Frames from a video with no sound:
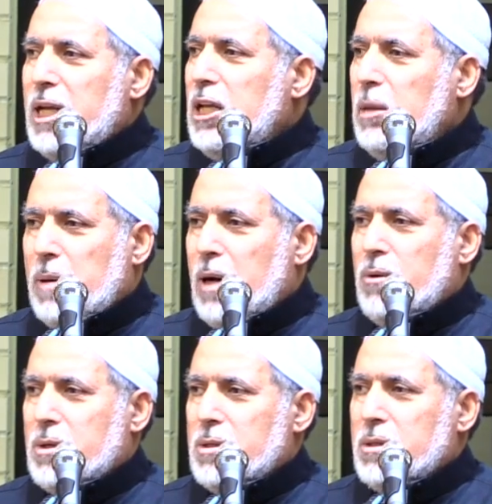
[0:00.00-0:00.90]
any
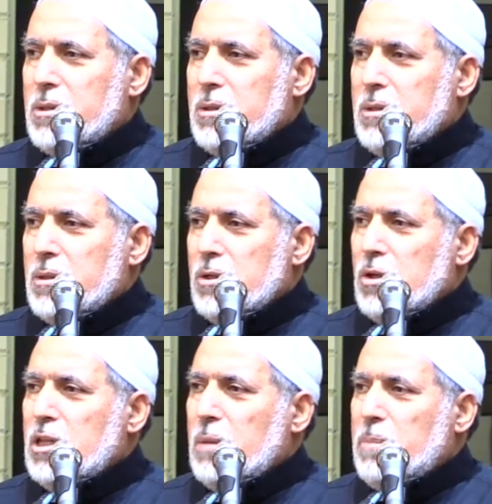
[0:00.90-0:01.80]
power,
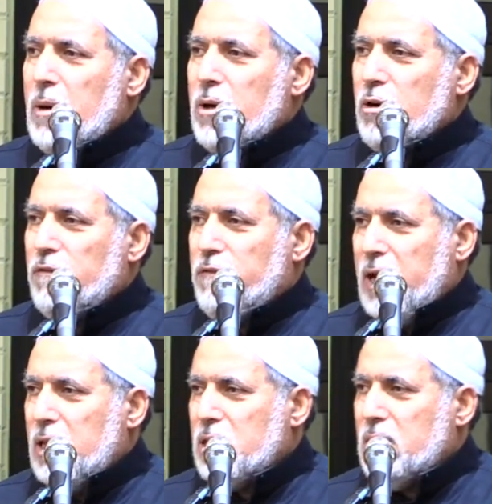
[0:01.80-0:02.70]
not the power of
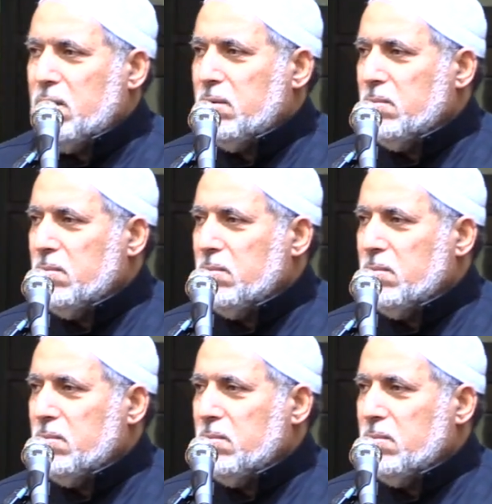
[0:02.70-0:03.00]
faith,